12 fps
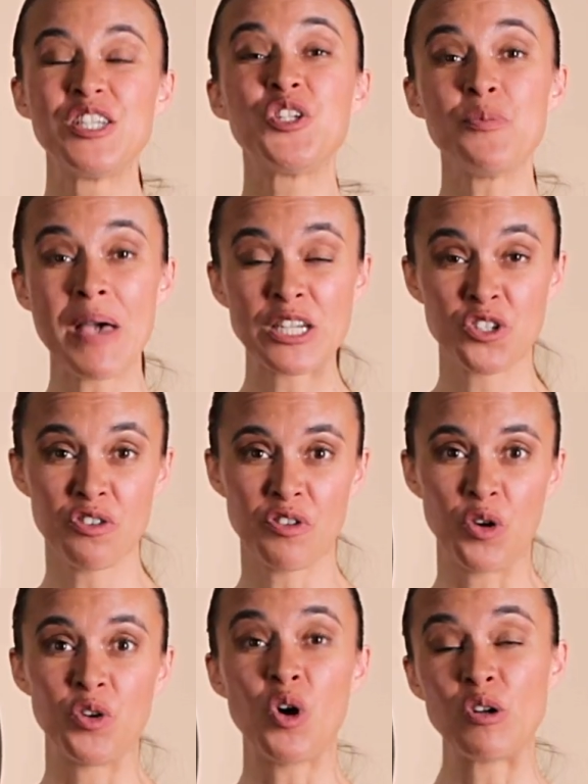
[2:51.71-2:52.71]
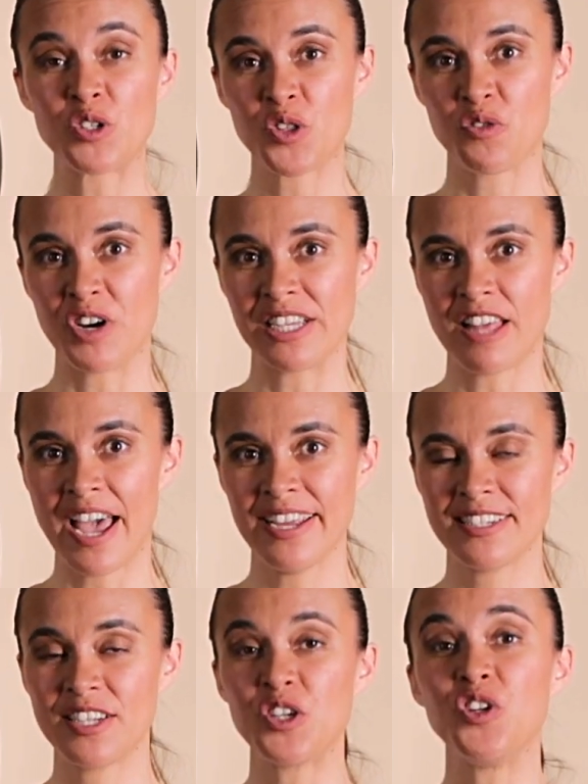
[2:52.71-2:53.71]
To mount your phone onto the ring
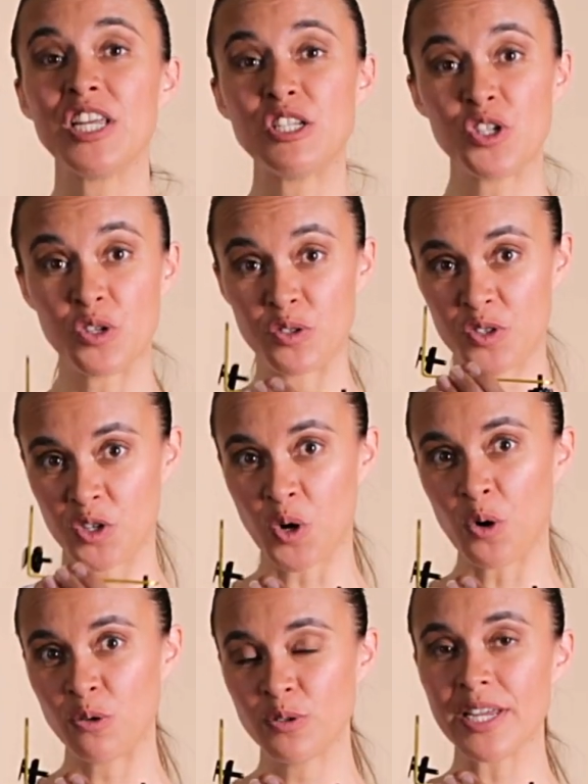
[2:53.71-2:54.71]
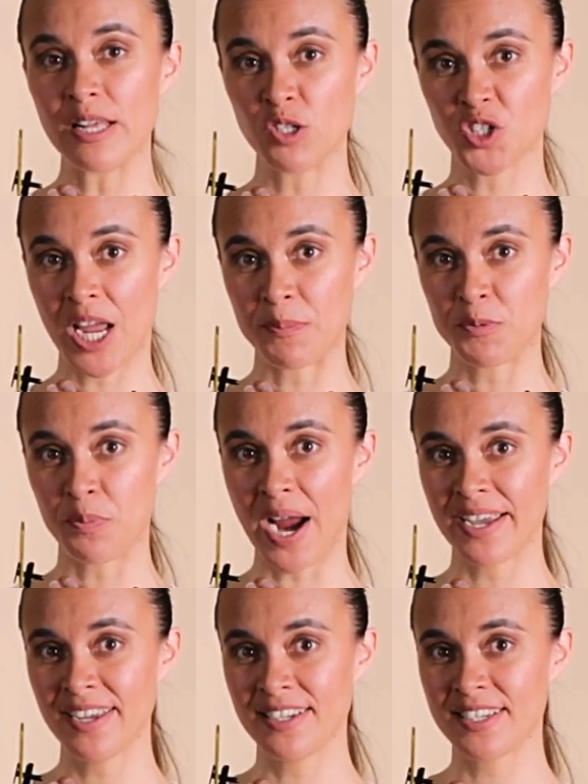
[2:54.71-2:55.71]
light, you need to use the gold L-shaped
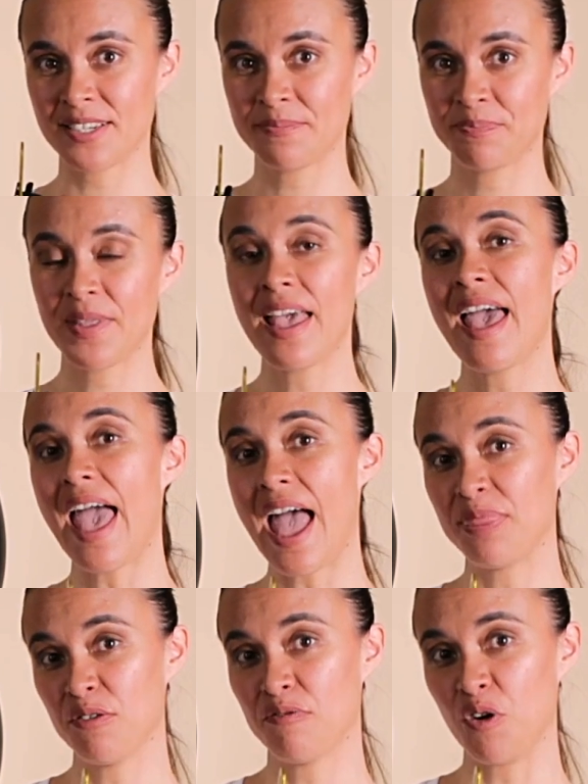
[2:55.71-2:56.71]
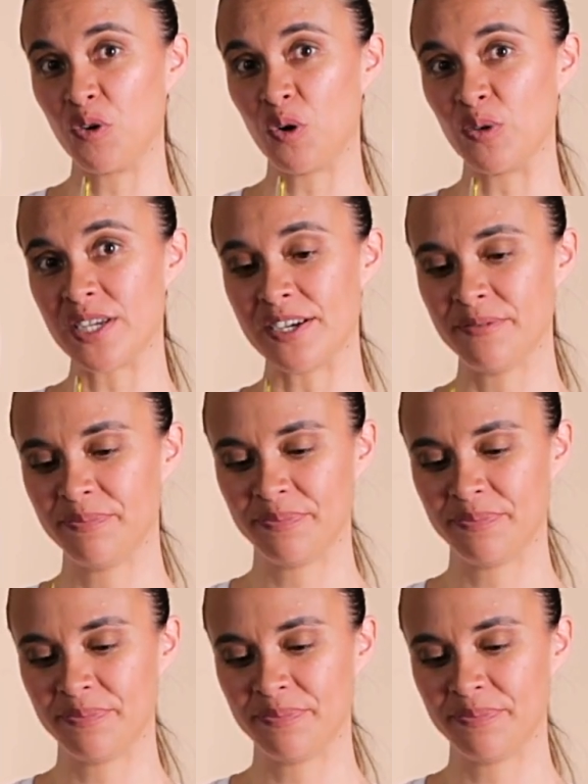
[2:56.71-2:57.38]
bracket and the phone holder.